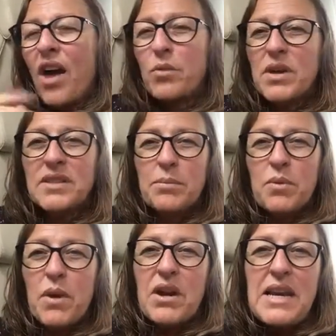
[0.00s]
otherwise
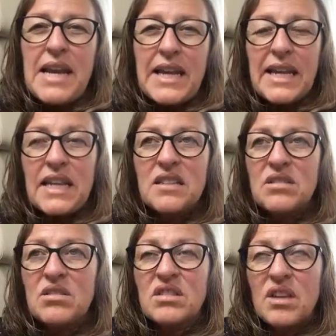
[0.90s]
I'd be wearing
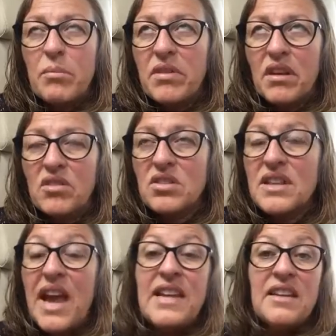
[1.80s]
leggings or something,
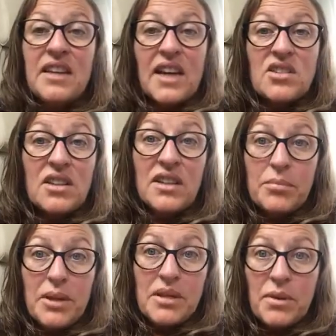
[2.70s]
just anything actually,
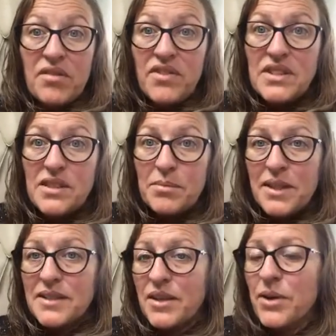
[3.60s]
that bloody well fitted me.